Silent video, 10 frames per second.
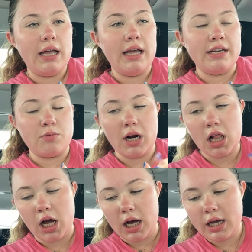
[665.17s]
it is one
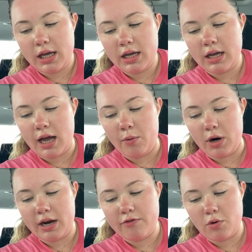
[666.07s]
o'clock. I
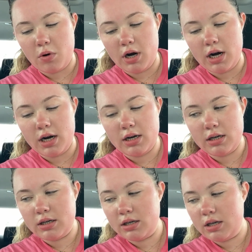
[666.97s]
work at four
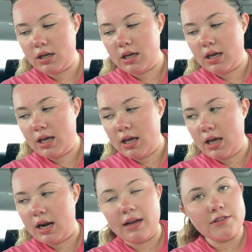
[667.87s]

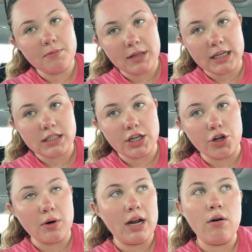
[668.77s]
and I have some things to
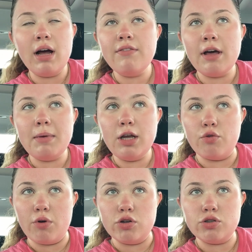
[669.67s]
do. I don't have that many
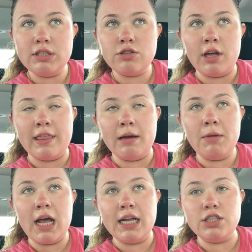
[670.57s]
groceries, so I think I'm
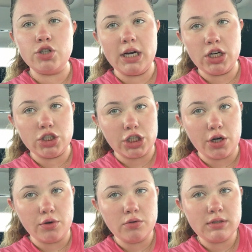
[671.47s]
gonna head to Trader
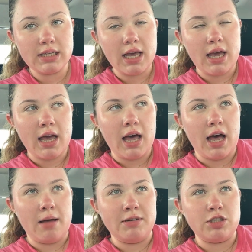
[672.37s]
Joe's
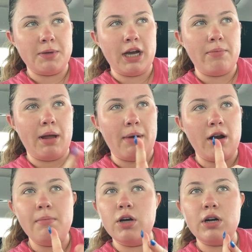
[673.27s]
um, and just pick up, I'm
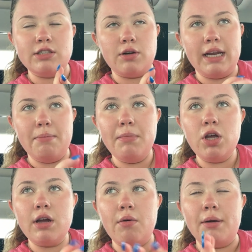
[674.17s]
out of milk, so I need
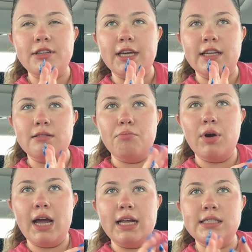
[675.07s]
milk. I want to get some
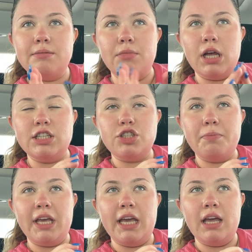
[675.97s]
bread, some lunch
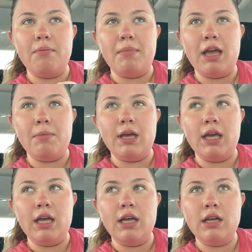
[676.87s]
meat,
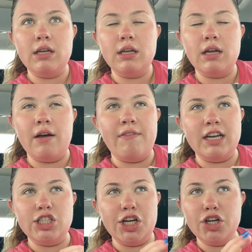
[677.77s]
maybe a
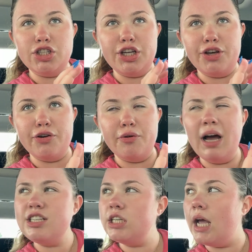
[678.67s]
veggie or two.
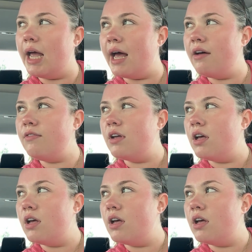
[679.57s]
Actually, I have,